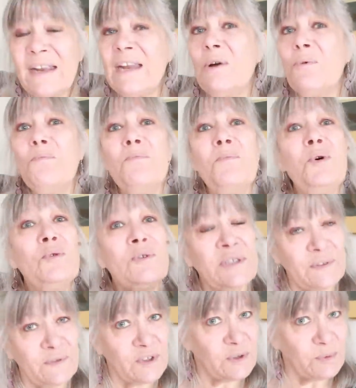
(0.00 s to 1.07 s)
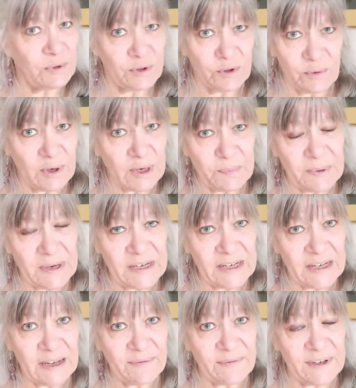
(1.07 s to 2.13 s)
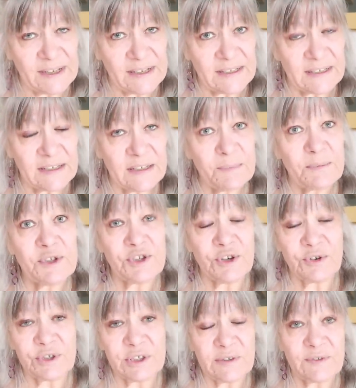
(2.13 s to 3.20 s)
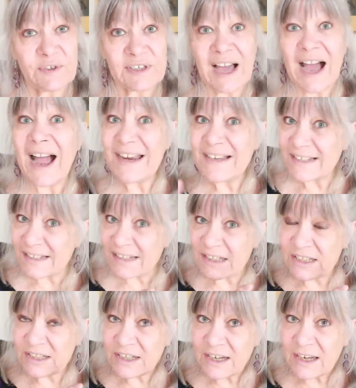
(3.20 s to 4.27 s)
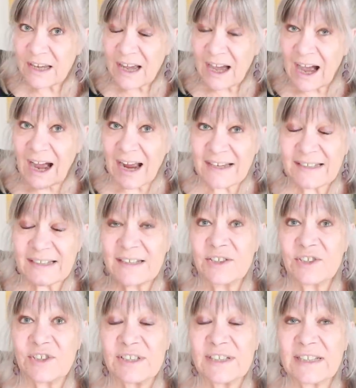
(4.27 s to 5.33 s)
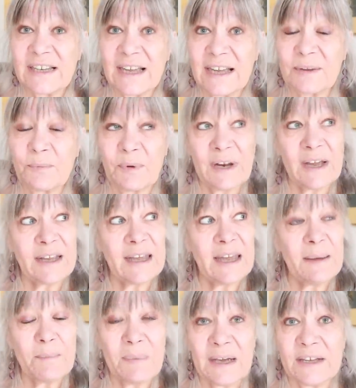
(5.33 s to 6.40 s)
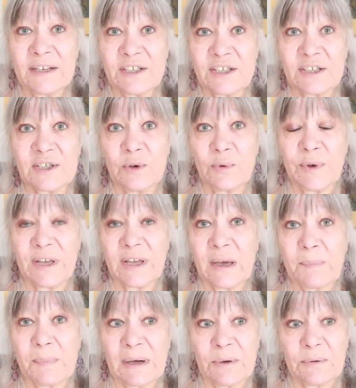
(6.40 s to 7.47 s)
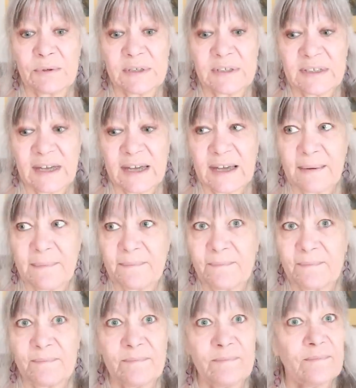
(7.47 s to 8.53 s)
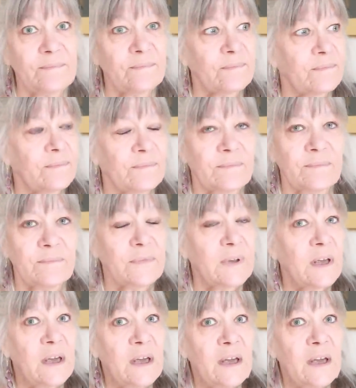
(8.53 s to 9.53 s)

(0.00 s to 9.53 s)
Now, most of us will know what a PDF is, the majority of us. I didn't. I didn't until I, when I came back into sewing about, um,